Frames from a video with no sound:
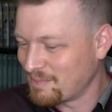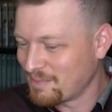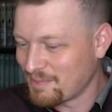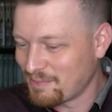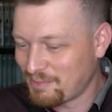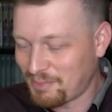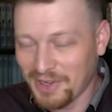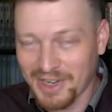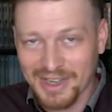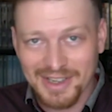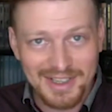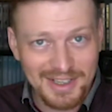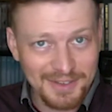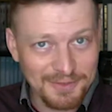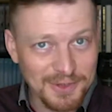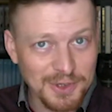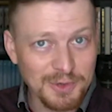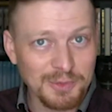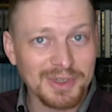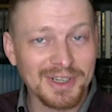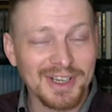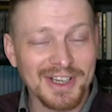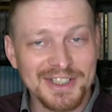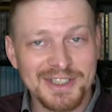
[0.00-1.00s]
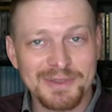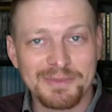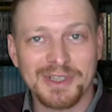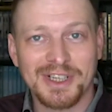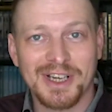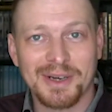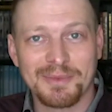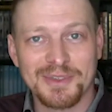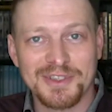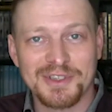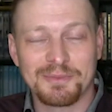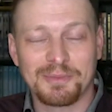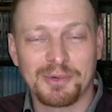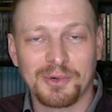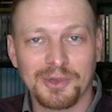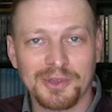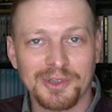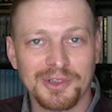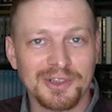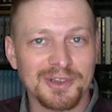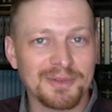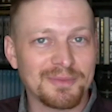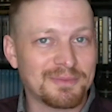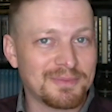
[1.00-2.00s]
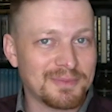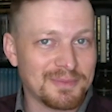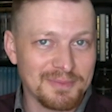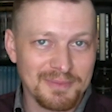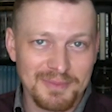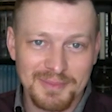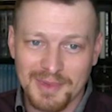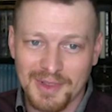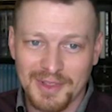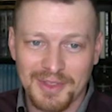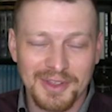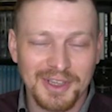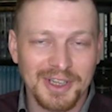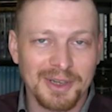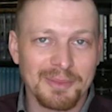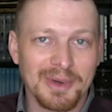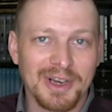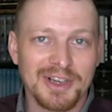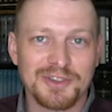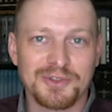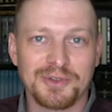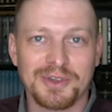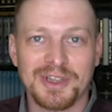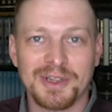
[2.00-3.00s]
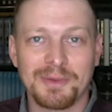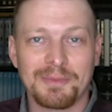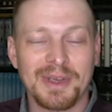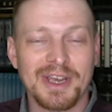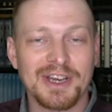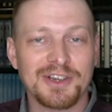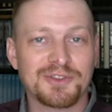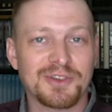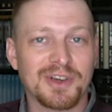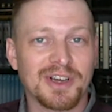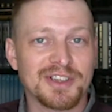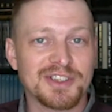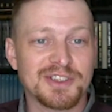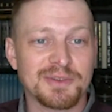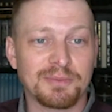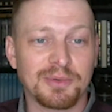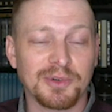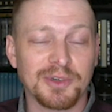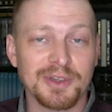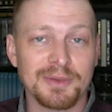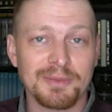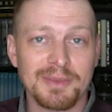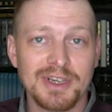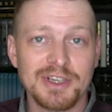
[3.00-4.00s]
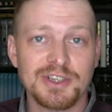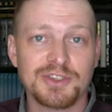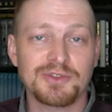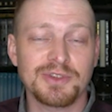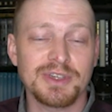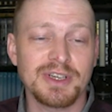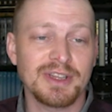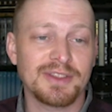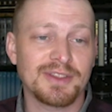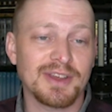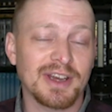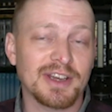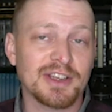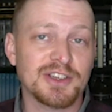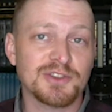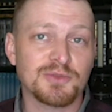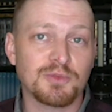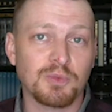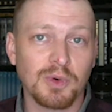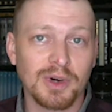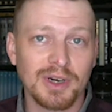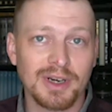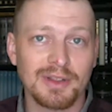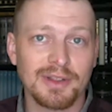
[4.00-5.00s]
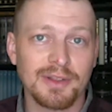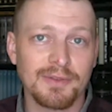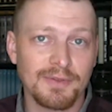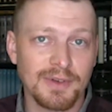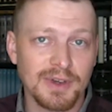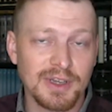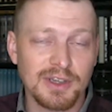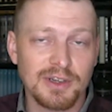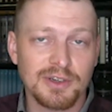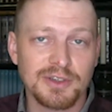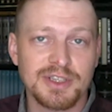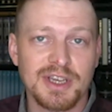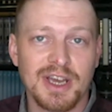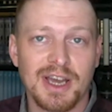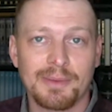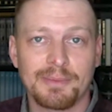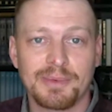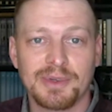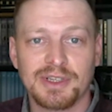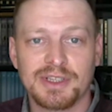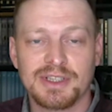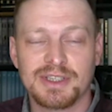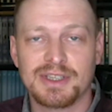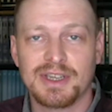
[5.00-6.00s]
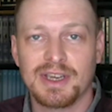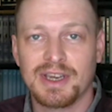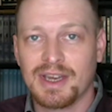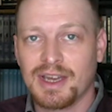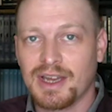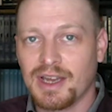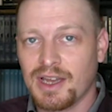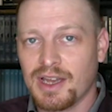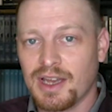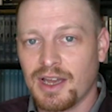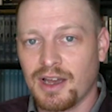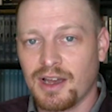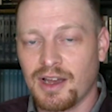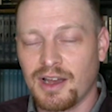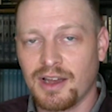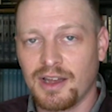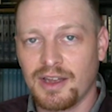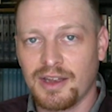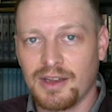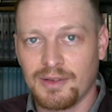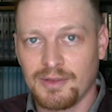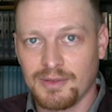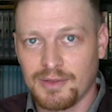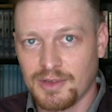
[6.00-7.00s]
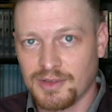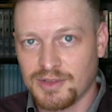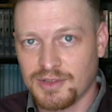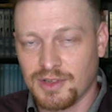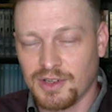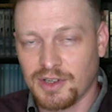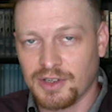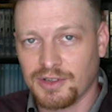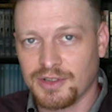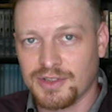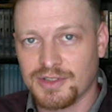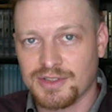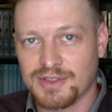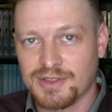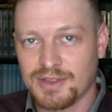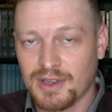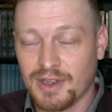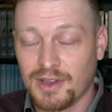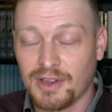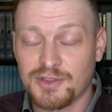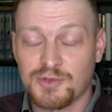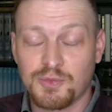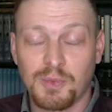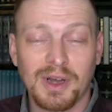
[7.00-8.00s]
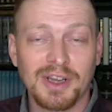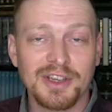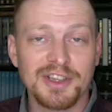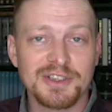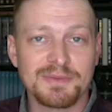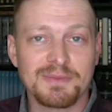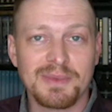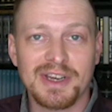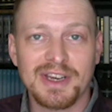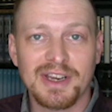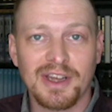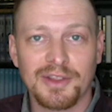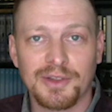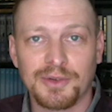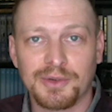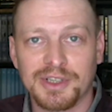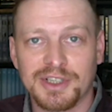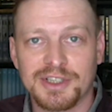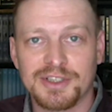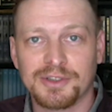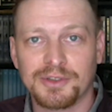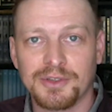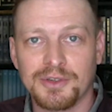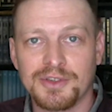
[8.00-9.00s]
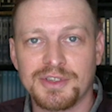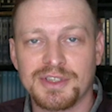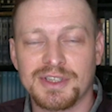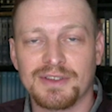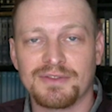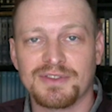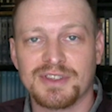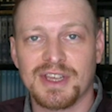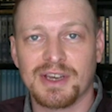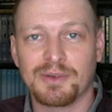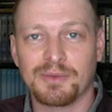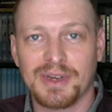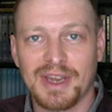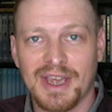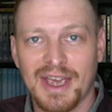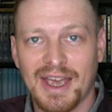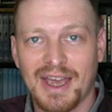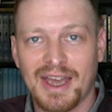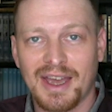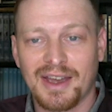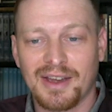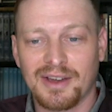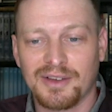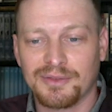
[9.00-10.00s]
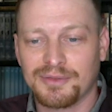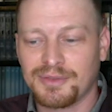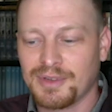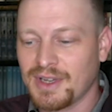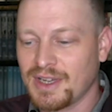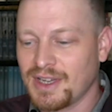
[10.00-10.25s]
But if you would like to become a supporter, think about joining the Patreon, support the ministry. That is one of the video topics, as well as many other exclusives that we have